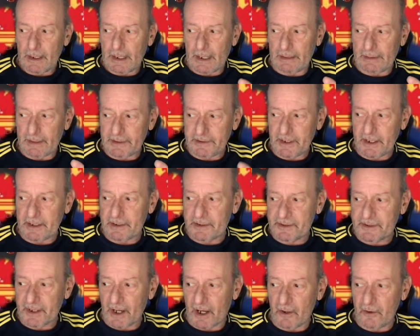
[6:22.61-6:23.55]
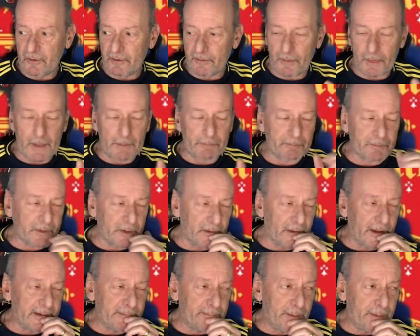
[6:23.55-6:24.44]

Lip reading: And they did. So they